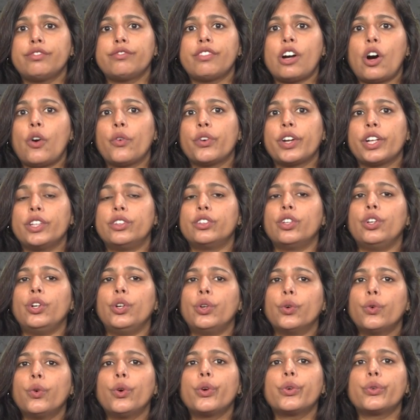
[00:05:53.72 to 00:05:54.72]
found in the
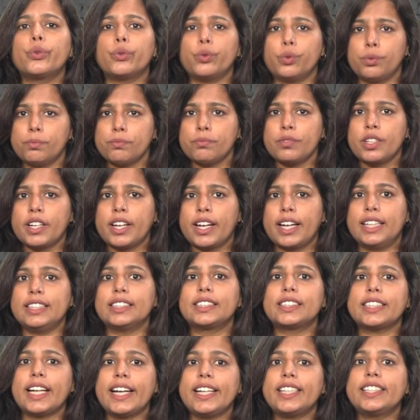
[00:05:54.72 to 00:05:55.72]
lower room
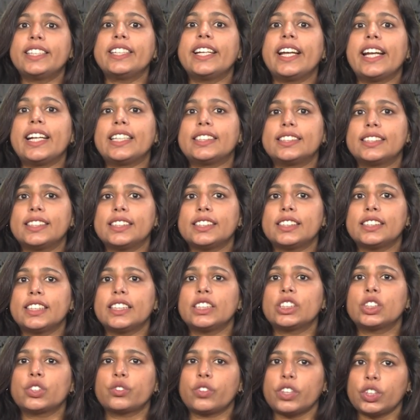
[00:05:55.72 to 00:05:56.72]
inside the
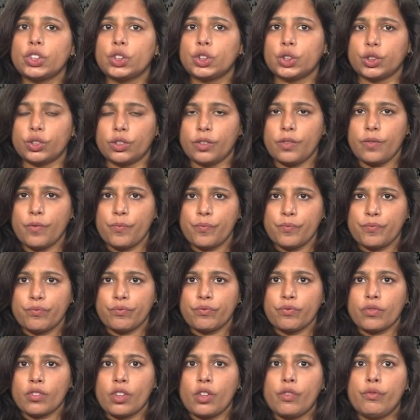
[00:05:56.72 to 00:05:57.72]
existing structure
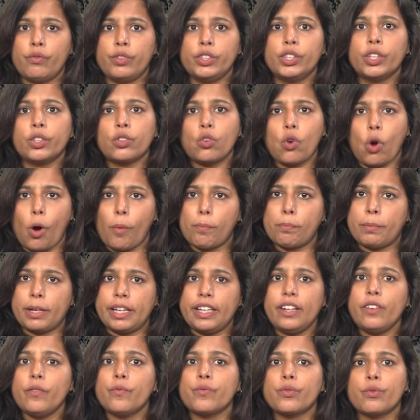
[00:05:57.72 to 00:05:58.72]
with a
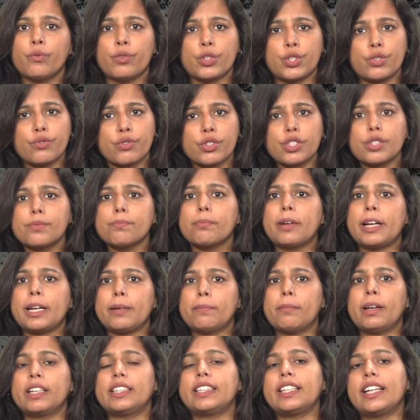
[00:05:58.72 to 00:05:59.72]
copy which was
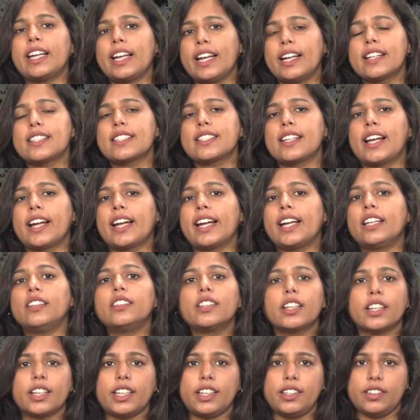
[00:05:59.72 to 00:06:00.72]
made by the A S I
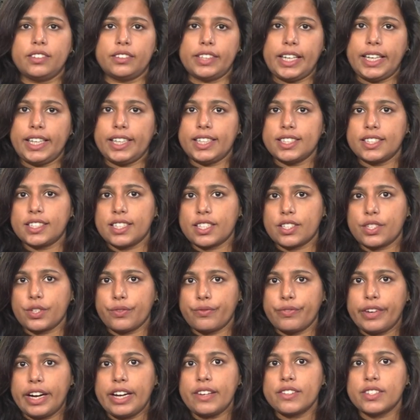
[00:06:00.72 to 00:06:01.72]
in the year nineteen
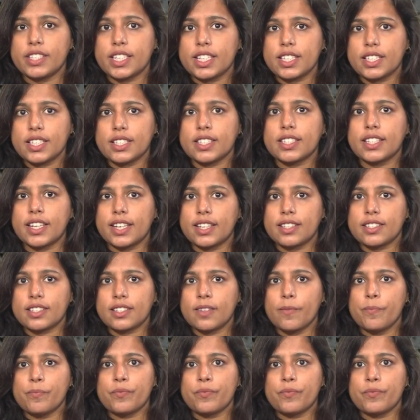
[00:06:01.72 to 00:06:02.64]
sixty-five sixty-six,